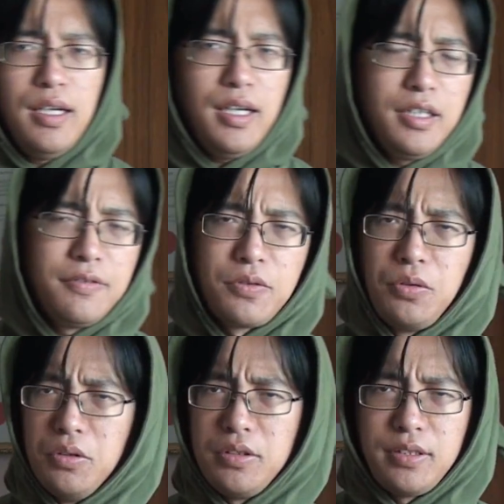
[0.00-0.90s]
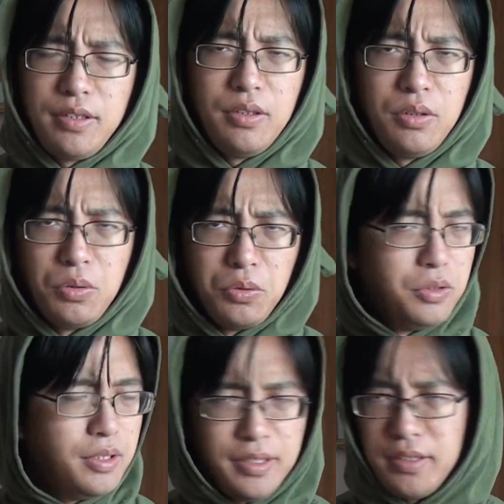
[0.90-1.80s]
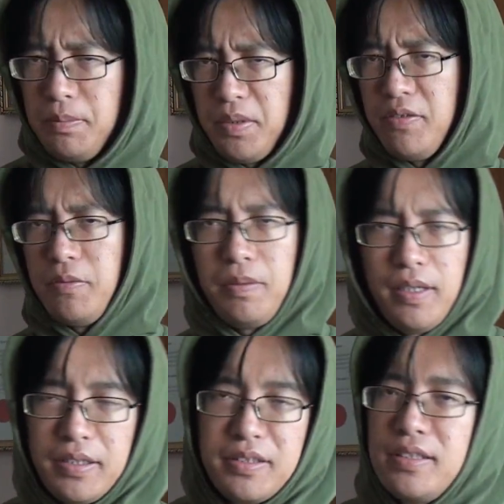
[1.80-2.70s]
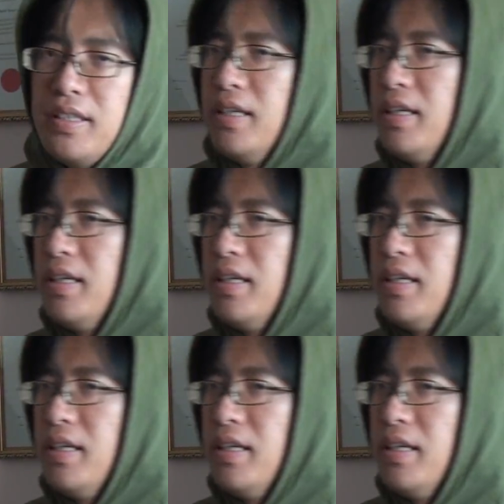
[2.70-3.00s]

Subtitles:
And of course, the hood is a bit of a plus.